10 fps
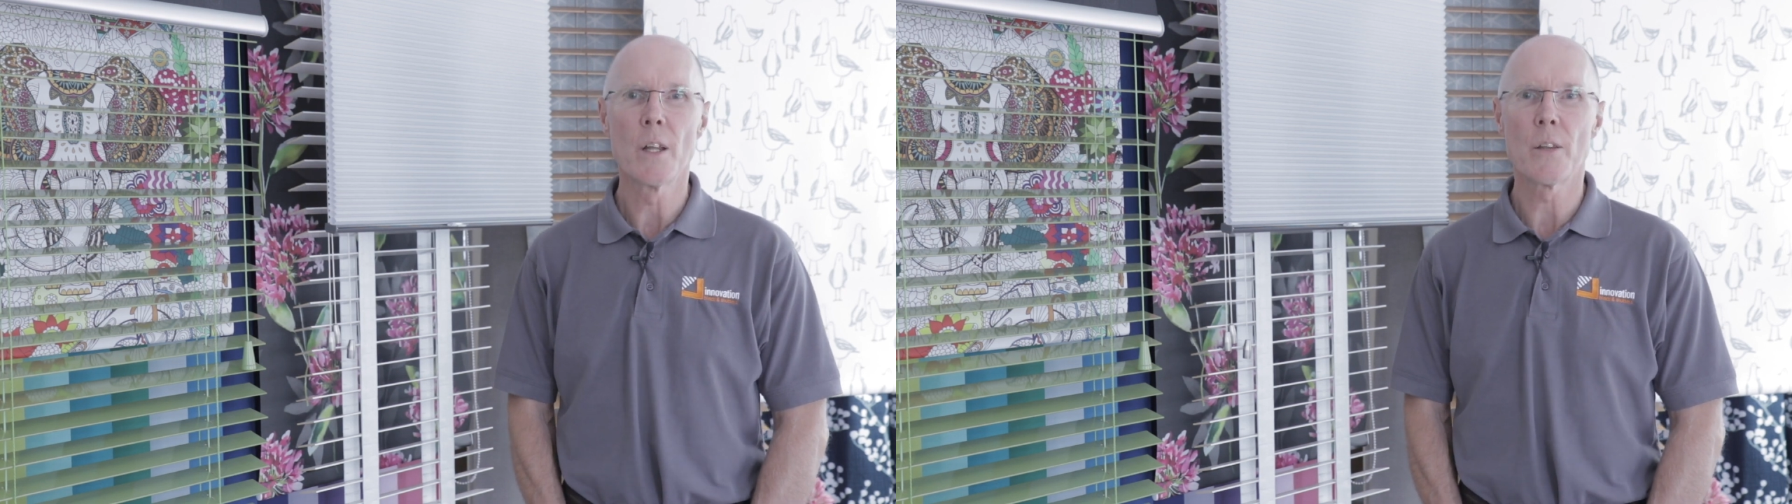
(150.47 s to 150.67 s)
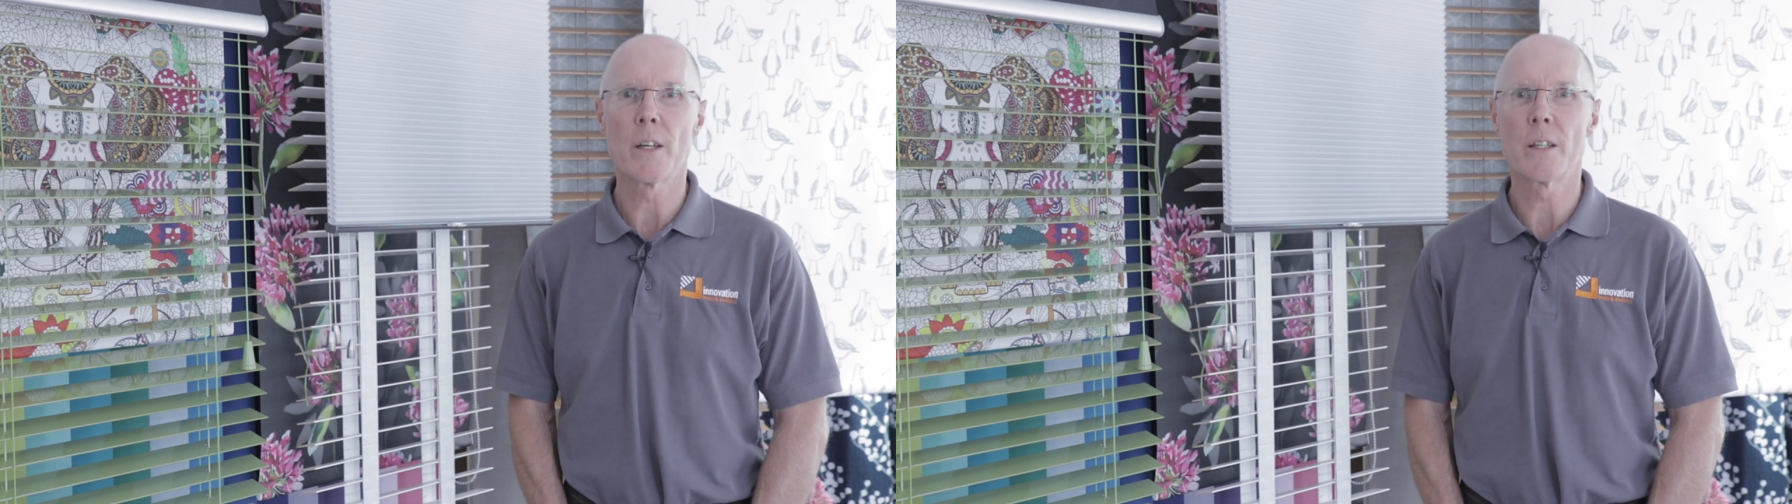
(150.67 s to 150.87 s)

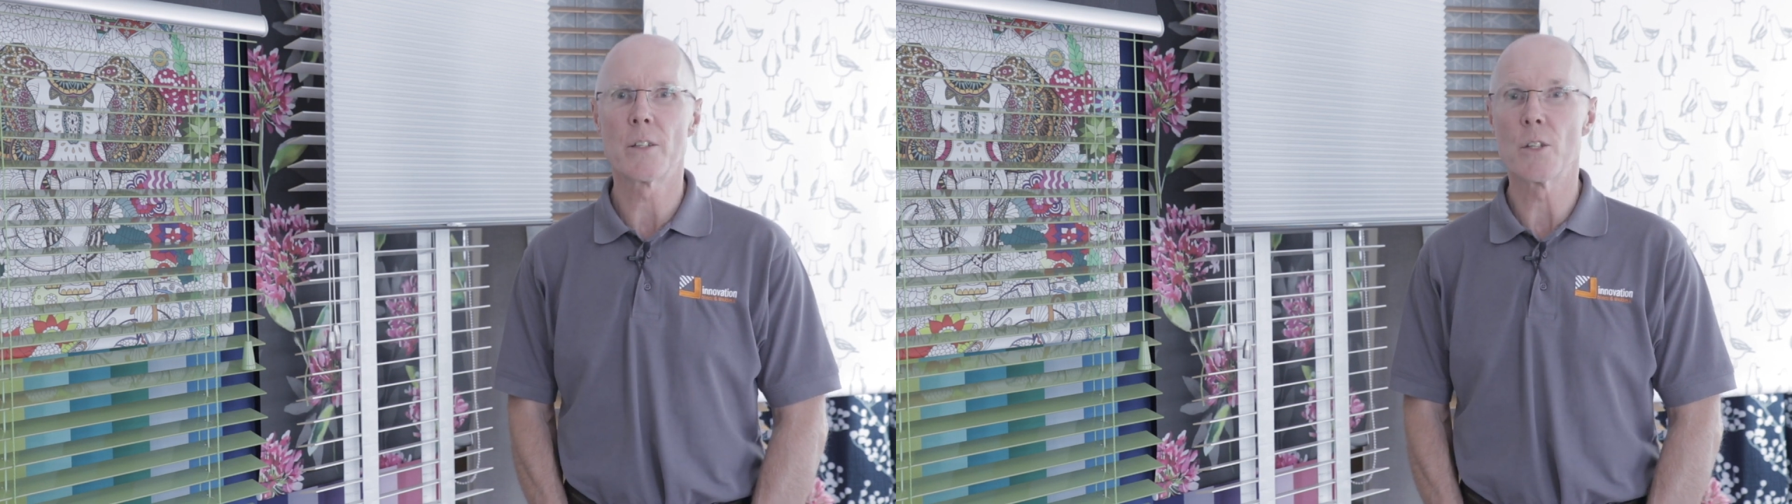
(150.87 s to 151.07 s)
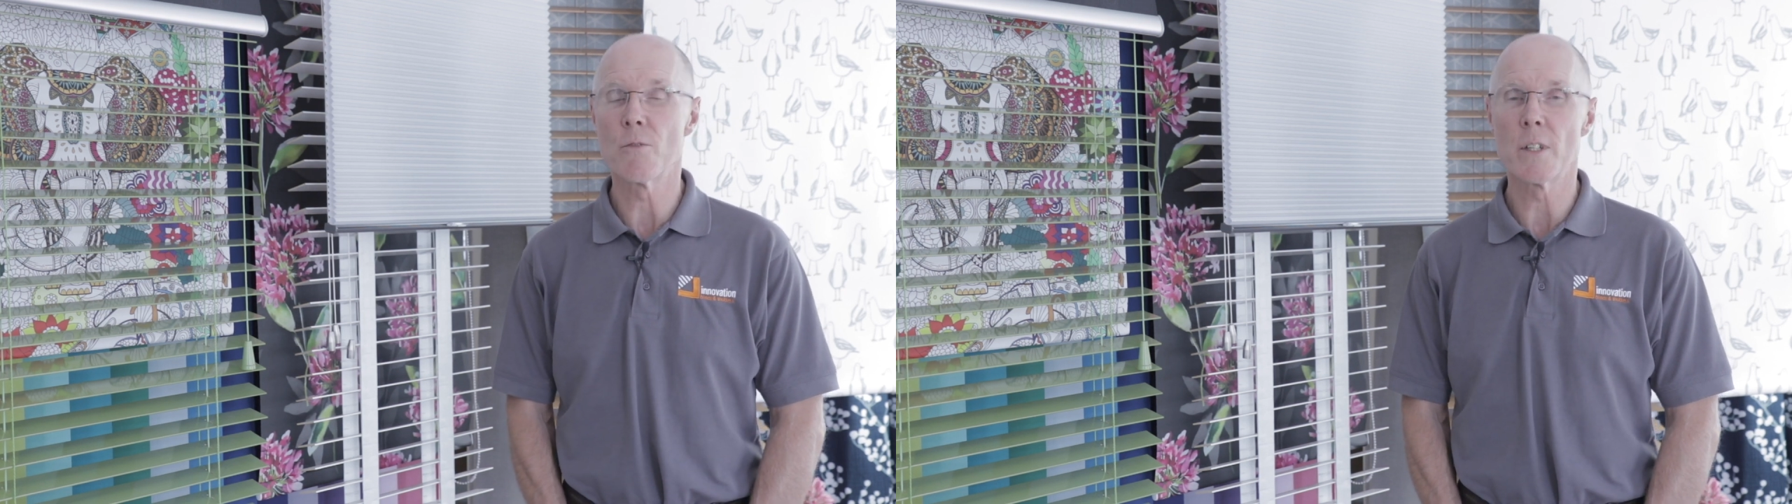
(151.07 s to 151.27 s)

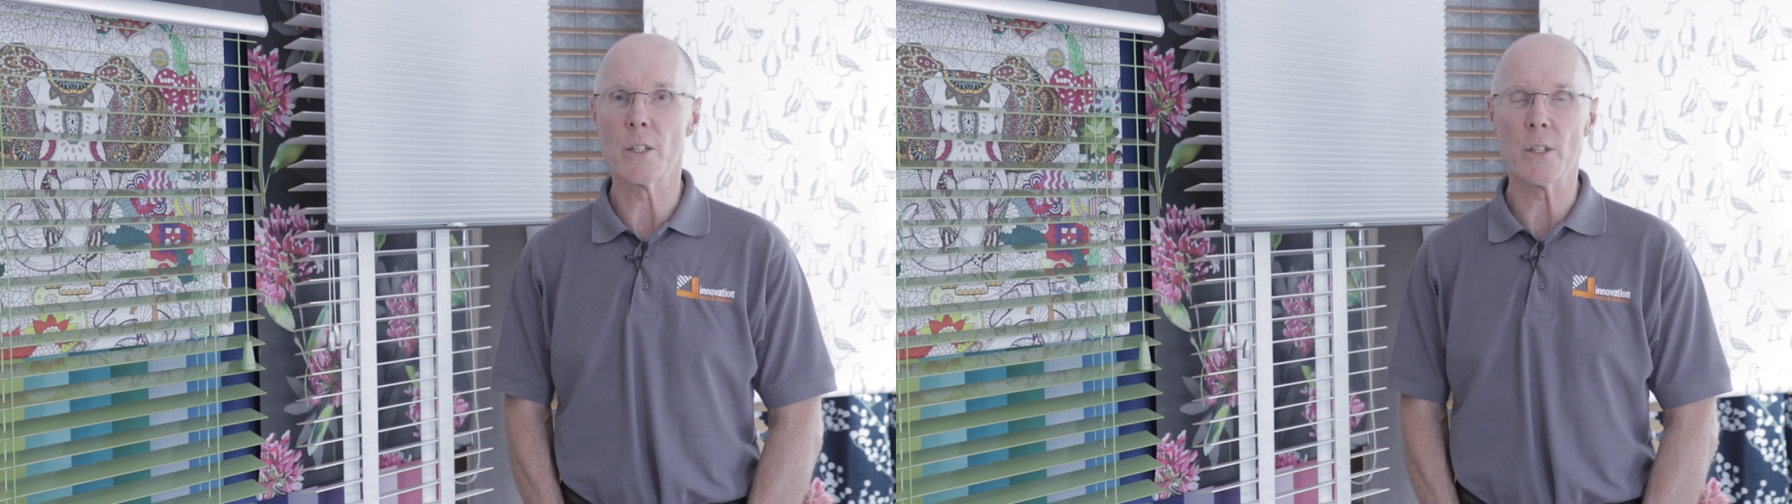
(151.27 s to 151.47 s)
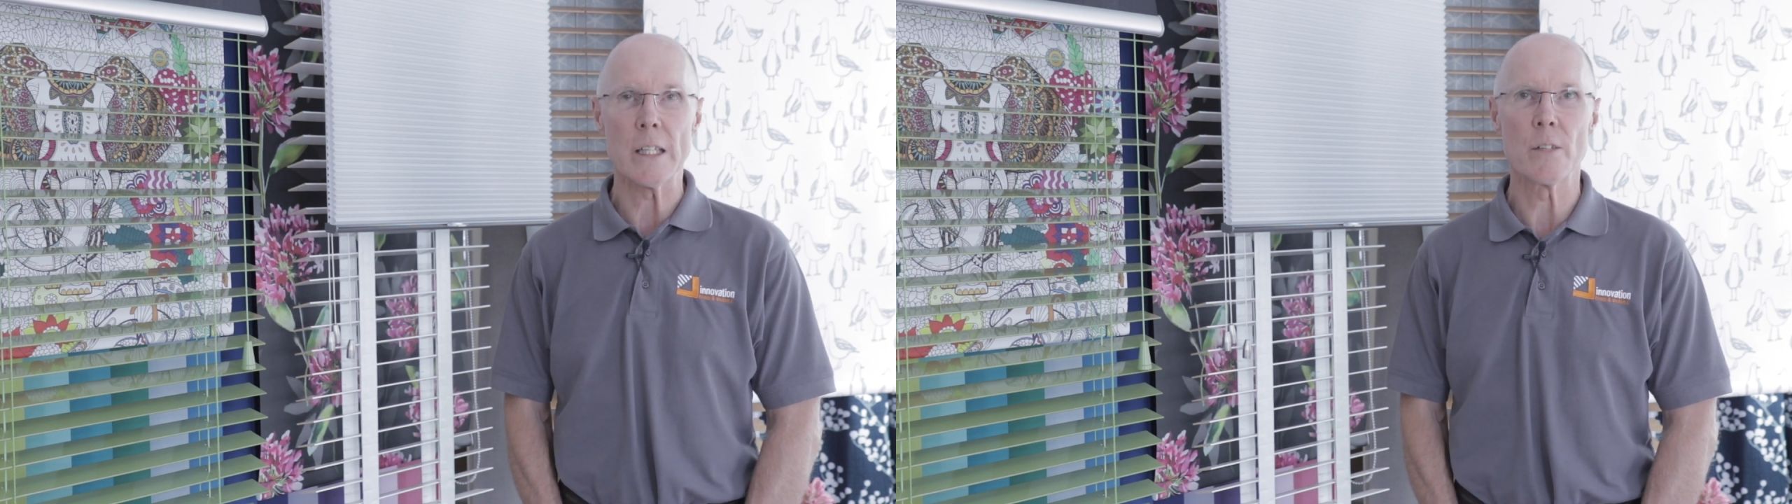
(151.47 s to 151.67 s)
then you've really
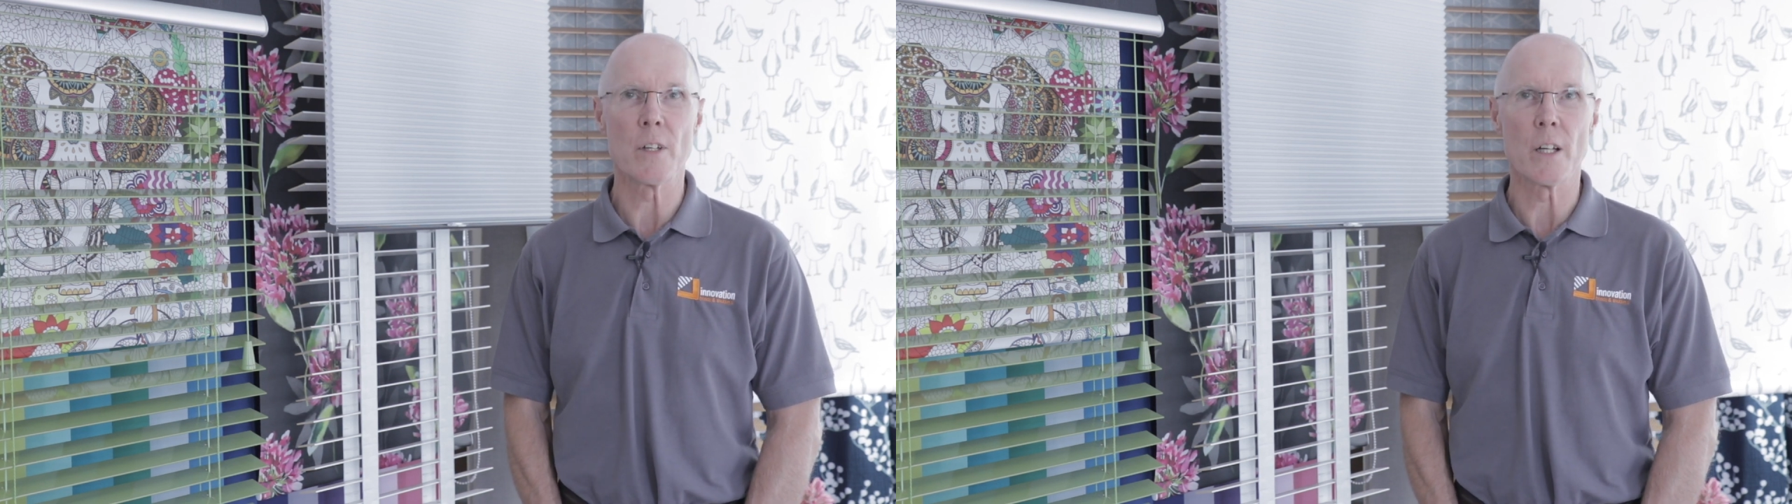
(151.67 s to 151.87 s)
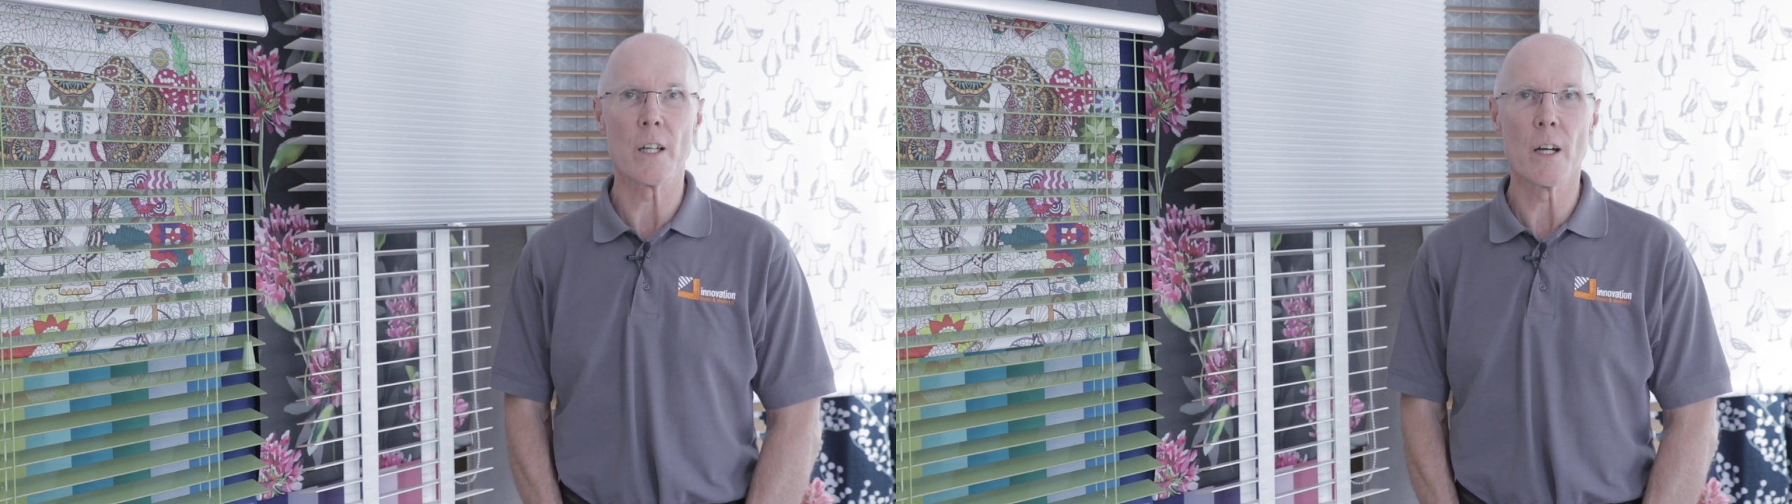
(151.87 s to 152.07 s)
got to give
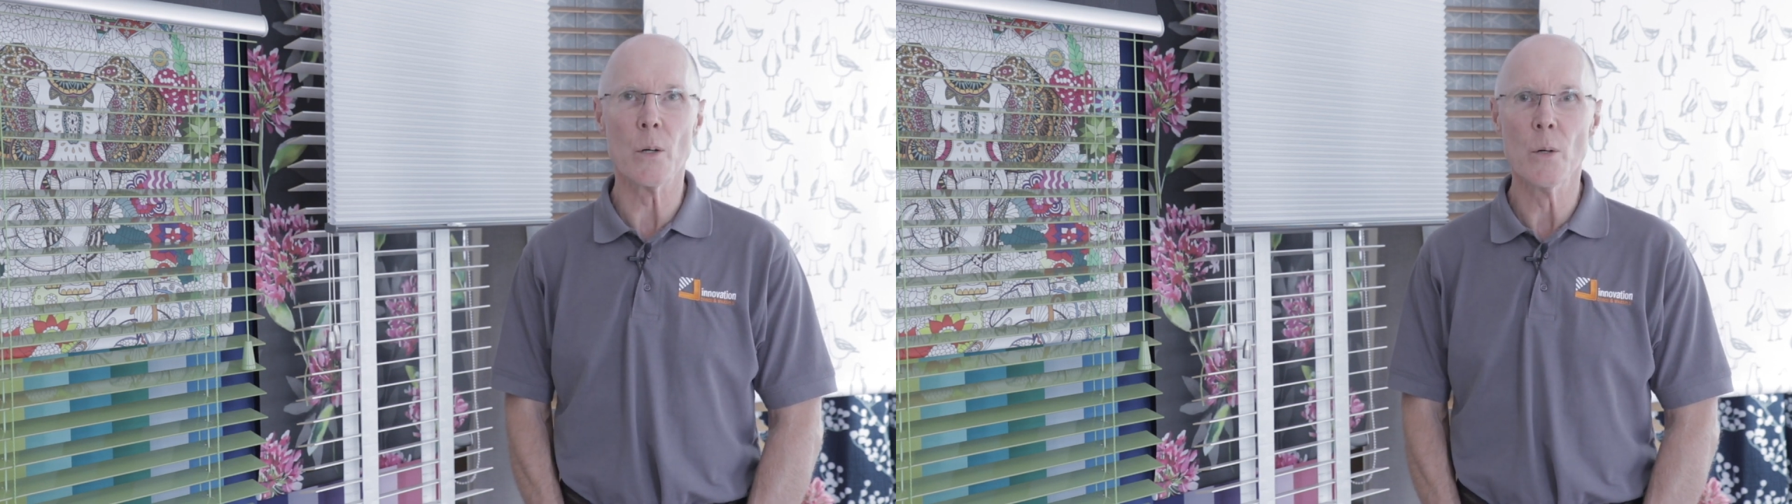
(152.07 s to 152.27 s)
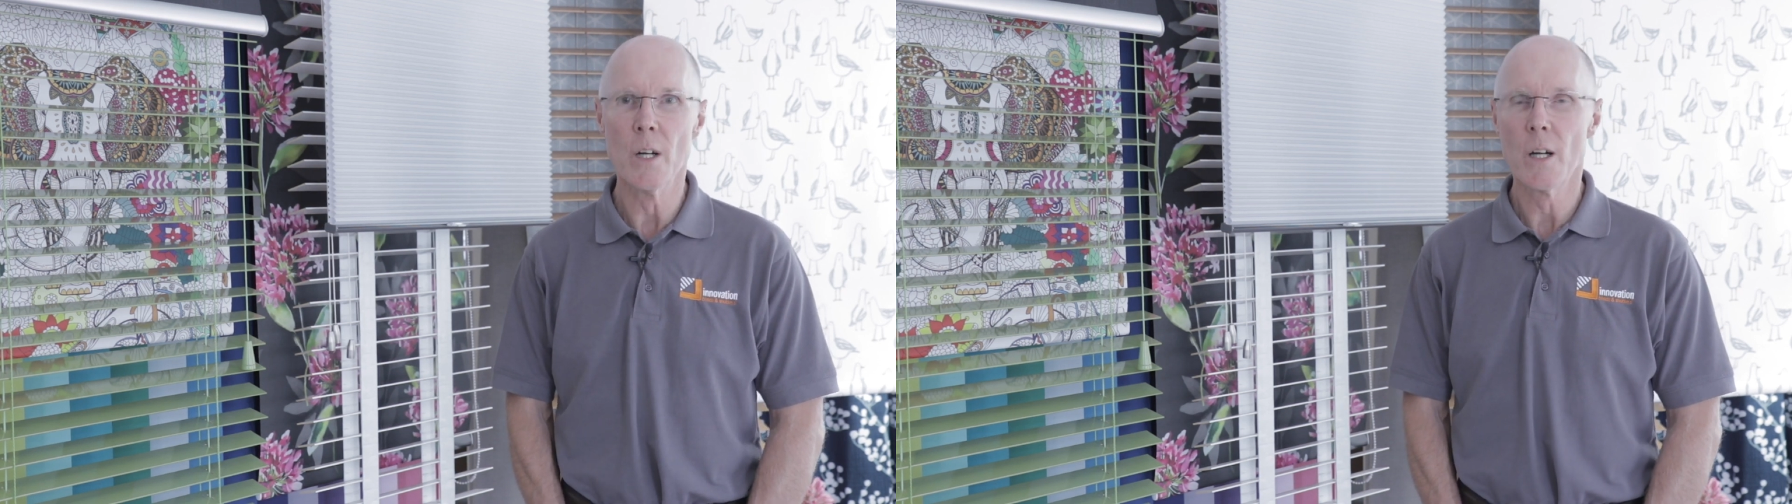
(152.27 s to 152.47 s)
it a go.